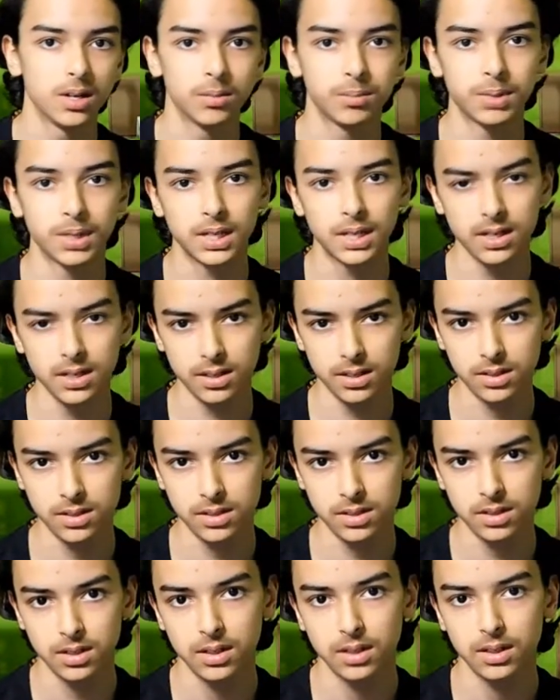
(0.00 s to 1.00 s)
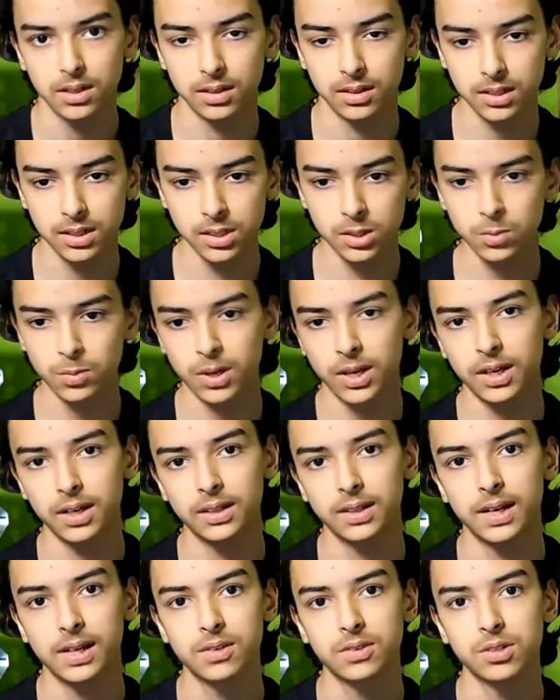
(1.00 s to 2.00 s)
because this way
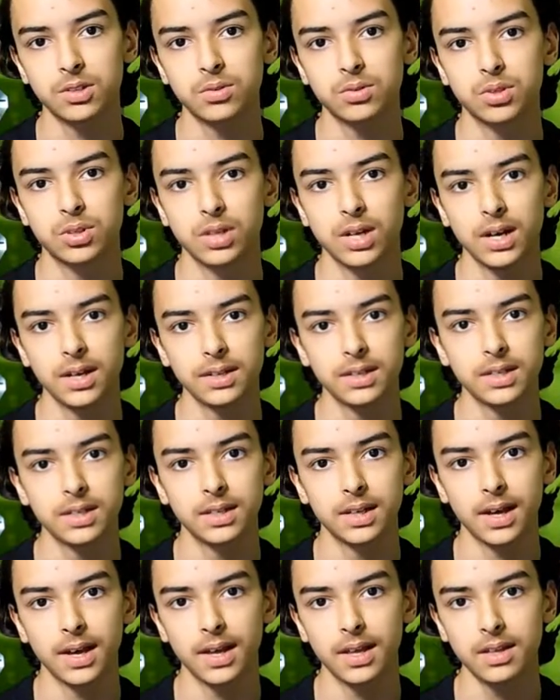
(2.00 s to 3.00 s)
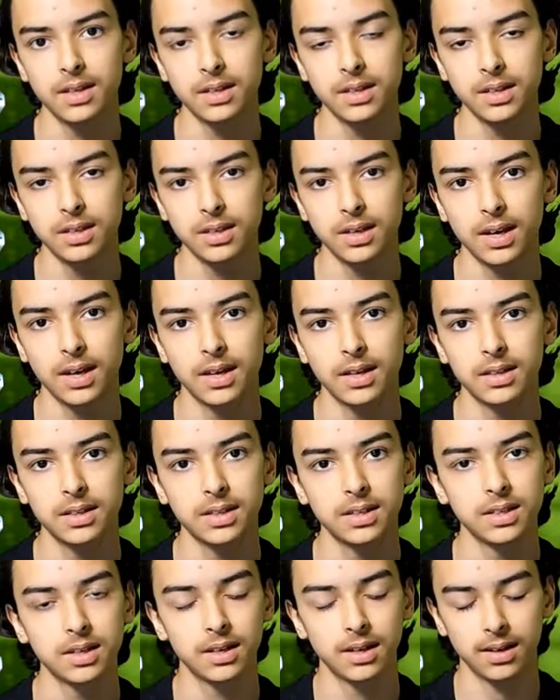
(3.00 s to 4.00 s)
allows you to not need any
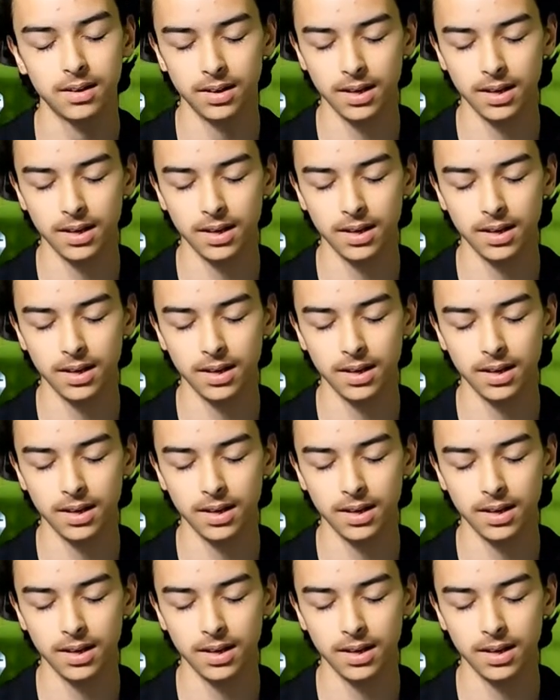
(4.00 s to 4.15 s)
any